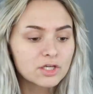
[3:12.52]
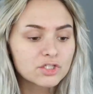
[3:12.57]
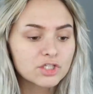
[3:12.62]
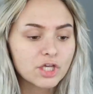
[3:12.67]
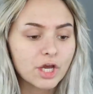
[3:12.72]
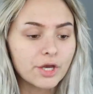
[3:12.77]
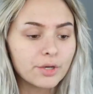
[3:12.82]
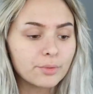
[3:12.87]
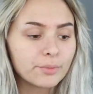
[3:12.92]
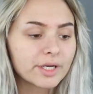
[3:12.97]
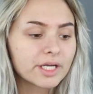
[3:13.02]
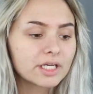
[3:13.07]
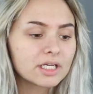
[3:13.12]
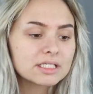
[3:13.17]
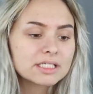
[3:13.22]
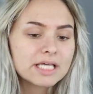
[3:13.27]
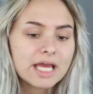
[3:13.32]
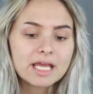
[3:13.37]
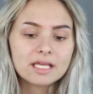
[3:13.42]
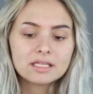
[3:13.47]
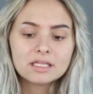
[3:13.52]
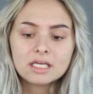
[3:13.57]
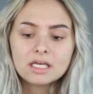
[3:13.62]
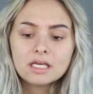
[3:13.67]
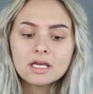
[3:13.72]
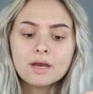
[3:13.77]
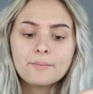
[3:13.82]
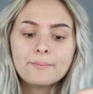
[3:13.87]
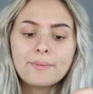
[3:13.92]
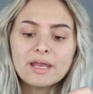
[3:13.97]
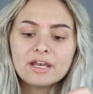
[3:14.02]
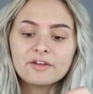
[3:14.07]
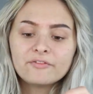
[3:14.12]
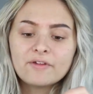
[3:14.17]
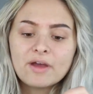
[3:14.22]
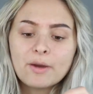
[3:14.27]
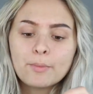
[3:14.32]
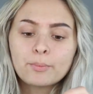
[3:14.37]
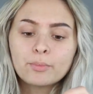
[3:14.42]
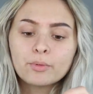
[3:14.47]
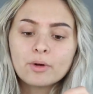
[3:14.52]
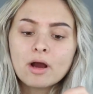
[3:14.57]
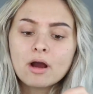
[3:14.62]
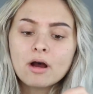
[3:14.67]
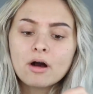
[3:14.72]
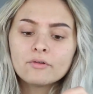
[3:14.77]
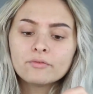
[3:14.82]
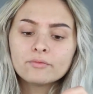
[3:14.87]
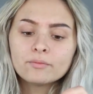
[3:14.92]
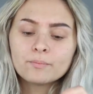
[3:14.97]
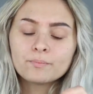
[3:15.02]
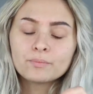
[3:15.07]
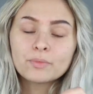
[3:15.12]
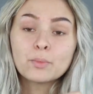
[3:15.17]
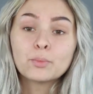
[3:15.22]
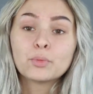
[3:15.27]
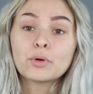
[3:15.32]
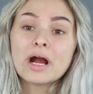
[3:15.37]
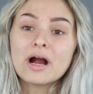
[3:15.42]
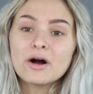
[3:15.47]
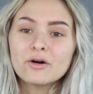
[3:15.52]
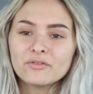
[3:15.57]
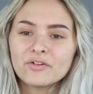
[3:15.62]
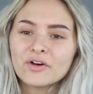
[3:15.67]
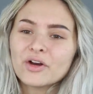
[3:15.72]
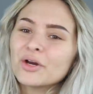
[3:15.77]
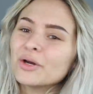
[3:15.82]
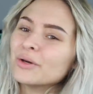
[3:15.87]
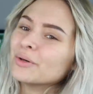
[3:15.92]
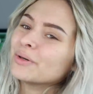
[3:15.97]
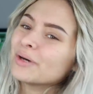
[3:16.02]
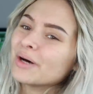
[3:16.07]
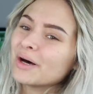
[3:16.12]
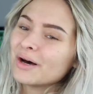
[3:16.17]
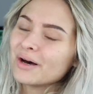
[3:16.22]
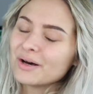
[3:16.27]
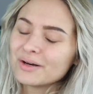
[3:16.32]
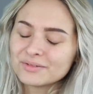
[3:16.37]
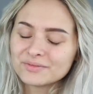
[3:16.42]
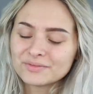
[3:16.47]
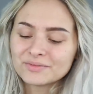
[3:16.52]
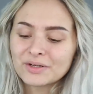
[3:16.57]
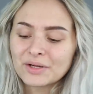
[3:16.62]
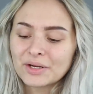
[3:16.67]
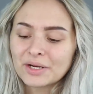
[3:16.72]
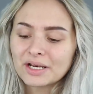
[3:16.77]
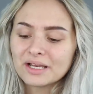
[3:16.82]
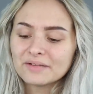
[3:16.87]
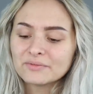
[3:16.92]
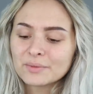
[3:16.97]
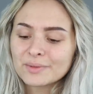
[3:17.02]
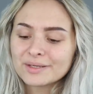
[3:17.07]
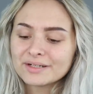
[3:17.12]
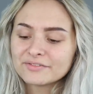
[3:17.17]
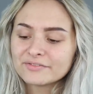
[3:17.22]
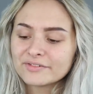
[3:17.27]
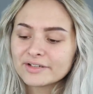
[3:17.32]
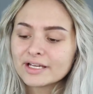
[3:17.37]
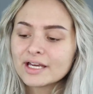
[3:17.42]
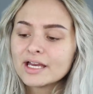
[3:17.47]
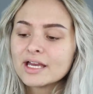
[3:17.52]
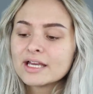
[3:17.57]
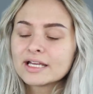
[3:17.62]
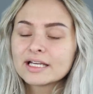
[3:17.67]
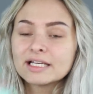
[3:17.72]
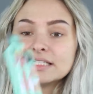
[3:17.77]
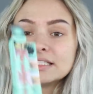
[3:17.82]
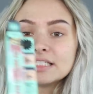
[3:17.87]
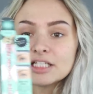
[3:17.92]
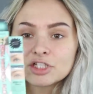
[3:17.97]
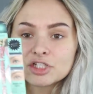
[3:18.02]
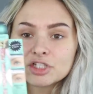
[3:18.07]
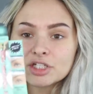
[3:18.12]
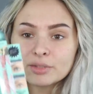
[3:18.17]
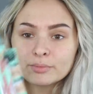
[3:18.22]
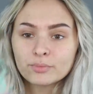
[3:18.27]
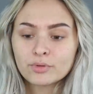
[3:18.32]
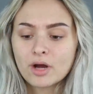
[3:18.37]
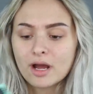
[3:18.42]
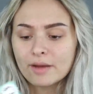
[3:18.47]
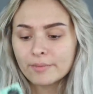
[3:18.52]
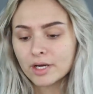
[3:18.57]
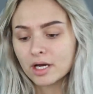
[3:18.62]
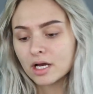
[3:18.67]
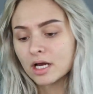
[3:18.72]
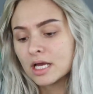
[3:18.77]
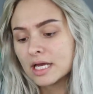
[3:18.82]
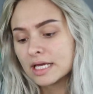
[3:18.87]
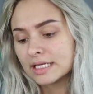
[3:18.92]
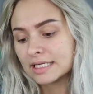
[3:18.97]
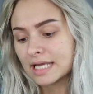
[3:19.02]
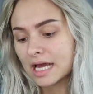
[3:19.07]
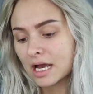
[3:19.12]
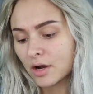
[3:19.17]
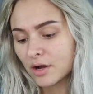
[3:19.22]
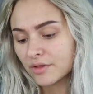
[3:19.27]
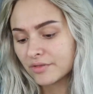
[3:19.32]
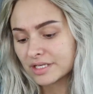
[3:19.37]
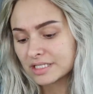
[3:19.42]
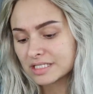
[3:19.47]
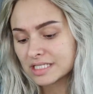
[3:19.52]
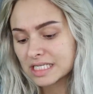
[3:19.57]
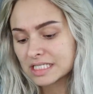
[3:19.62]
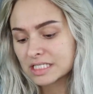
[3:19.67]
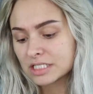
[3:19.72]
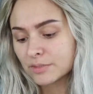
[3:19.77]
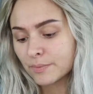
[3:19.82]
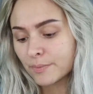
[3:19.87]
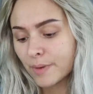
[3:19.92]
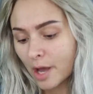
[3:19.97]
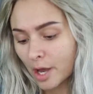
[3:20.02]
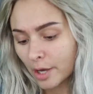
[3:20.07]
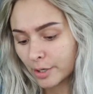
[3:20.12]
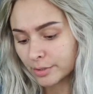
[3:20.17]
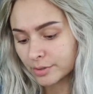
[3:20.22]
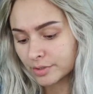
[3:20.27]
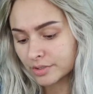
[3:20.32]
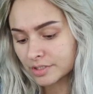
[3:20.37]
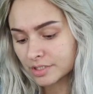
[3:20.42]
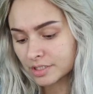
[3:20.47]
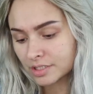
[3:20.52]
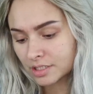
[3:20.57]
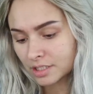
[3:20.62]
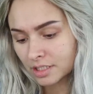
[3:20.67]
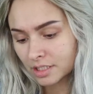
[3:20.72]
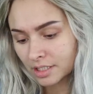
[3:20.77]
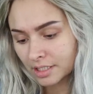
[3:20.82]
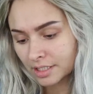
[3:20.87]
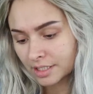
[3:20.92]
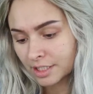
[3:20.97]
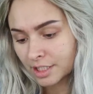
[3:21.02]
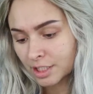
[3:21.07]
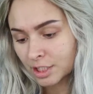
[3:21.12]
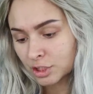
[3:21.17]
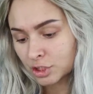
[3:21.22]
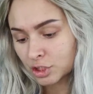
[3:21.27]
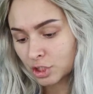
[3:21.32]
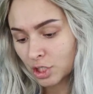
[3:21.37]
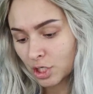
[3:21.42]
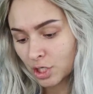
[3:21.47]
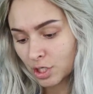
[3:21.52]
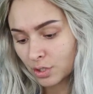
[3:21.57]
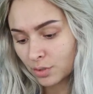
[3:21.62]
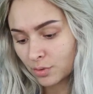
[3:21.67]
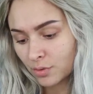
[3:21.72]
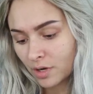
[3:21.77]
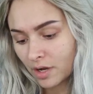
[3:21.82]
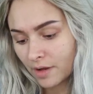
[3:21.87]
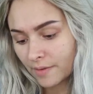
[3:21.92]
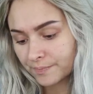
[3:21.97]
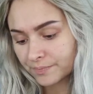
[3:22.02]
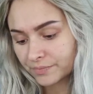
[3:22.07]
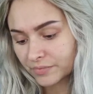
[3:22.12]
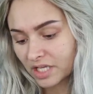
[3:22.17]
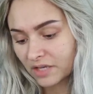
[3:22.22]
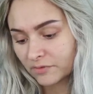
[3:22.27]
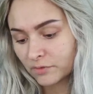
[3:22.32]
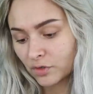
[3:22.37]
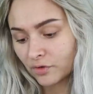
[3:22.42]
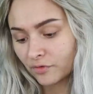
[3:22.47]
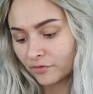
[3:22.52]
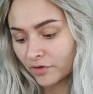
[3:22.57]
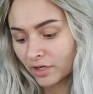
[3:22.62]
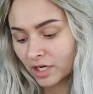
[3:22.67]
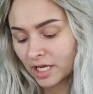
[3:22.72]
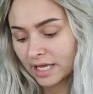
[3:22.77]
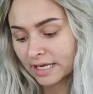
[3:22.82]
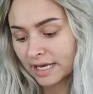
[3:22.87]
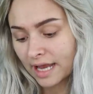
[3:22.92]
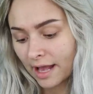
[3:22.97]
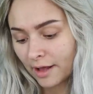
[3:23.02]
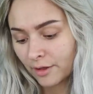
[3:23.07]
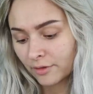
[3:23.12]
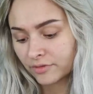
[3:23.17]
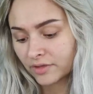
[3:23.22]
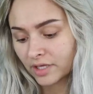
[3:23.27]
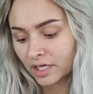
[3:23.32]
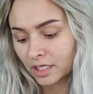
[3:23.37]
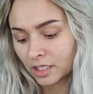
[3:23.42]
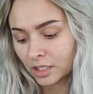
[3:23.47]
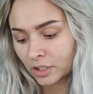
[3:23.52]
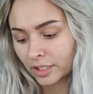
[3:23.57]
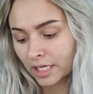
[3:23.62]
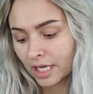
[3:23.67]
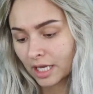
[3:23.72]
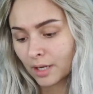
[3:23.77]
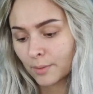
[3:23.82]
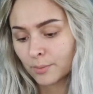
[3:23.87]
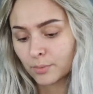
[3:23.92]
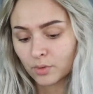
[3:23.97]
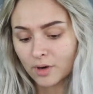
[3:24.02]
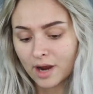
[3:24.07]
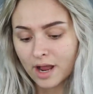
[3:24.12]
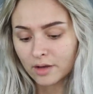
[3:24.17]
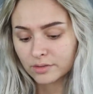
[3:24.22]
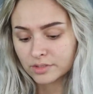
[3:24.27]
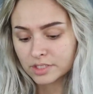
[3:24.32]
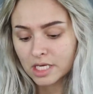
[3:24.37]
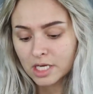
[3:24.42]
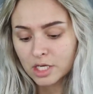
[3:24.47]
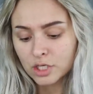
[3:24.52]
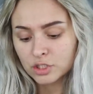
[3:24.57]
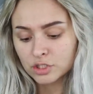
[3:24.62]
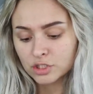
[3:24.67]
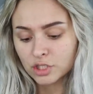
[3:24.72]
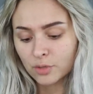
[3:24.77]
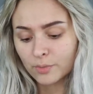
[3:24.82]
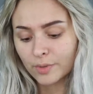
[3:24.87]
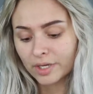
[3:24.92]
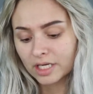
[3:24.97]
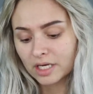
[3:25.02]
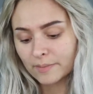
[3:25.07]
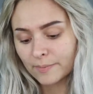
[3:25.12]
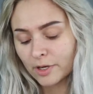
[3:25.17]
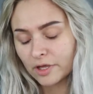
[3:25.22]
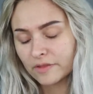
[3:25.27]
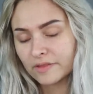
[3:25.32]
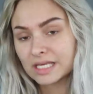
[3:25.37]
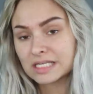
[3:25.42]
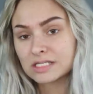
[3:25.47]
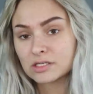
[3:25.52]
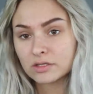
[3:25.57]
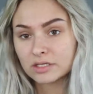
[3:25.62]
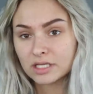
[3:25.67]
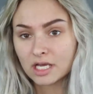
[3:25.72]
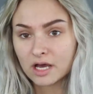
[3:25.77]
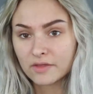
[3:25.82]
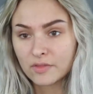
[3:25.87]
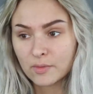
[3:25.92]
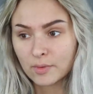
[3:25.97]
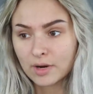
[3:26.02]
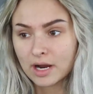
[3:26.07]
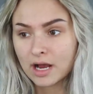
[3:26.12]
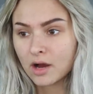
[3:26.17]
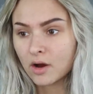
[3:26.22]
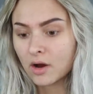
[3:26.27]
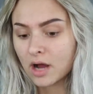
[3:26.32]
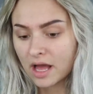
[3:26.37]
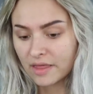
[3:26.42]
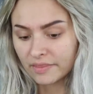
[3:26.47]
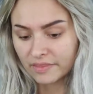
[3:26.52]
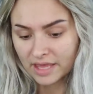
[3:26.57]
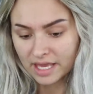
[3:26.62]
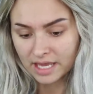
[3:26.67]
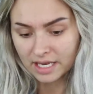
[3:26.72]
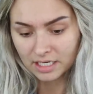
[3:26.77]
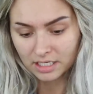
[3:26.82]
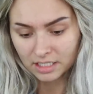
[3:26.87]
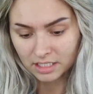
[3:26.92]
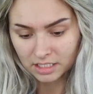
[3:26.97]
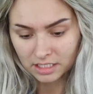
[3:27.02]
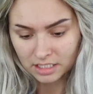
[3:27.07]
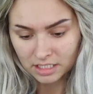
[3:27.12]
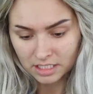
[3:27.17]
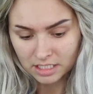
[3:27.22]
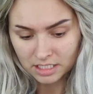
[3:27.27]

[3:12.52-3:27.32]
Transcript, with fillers: So we're gonna take the Benefit Bravo, oh, very clever Benefit, conditioning primer. Now this is supposed to give you fuller and healthier looking brows. So we're gonna put this on the other brow and then